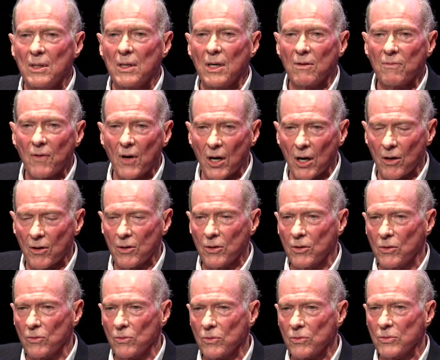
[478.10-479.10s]
of
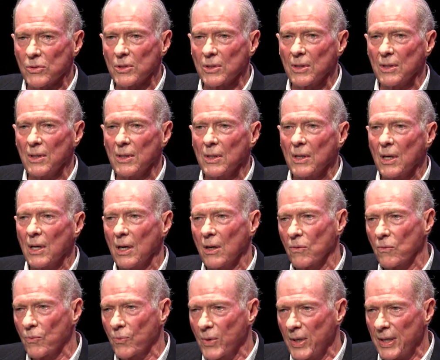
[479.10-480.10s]
articles
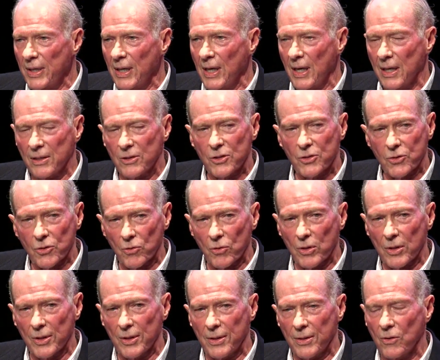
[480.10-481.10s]
written on
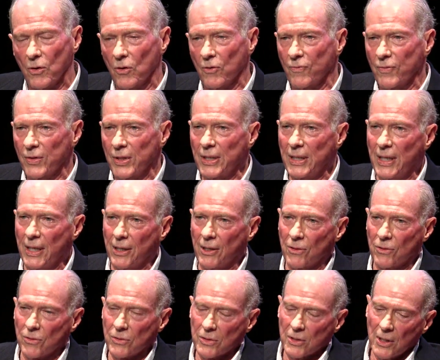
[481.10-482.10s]
sorlin over the
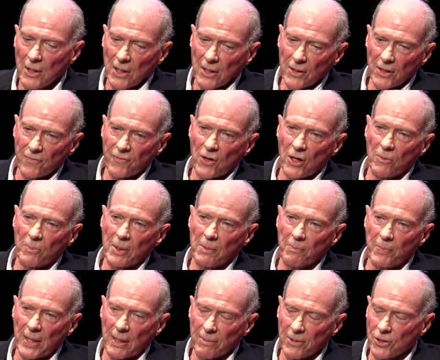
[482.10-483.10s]
years. They've all been
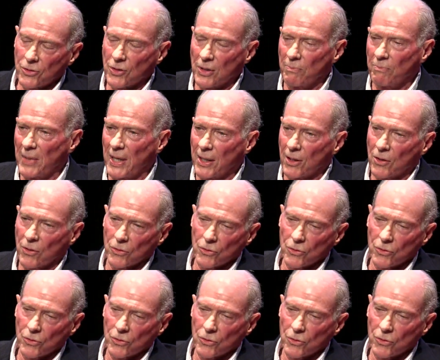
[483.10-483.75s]
published in medical